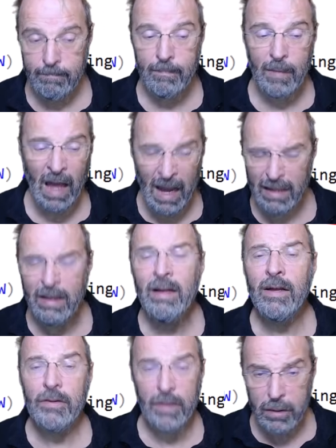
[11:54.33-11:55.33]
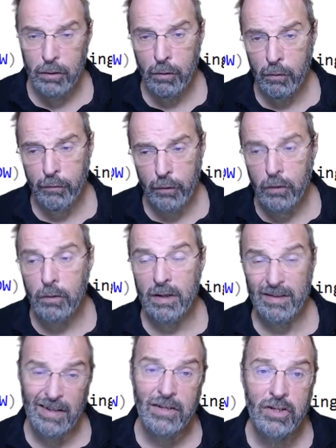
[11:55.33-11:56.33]
I thank you for your
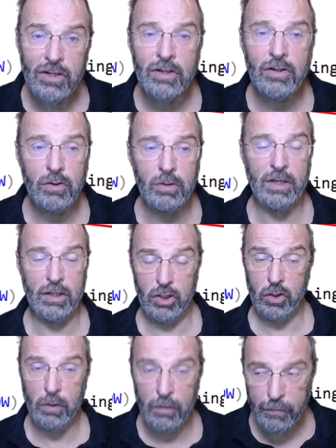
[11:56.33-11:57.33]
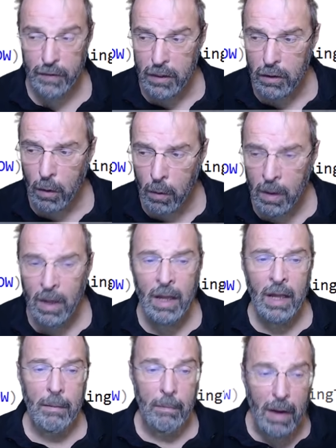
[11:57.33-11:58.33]
attention to this short video.
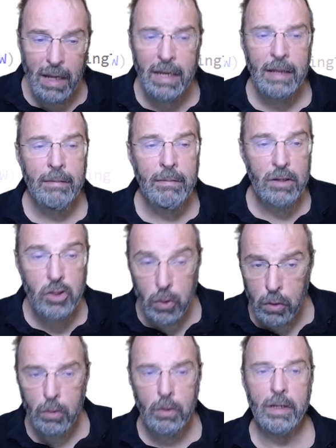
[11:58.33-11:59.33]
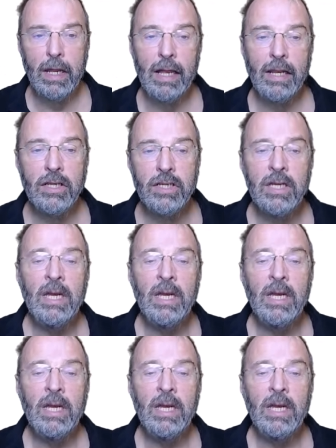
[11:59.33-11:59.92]
My name is Hugo Cornelis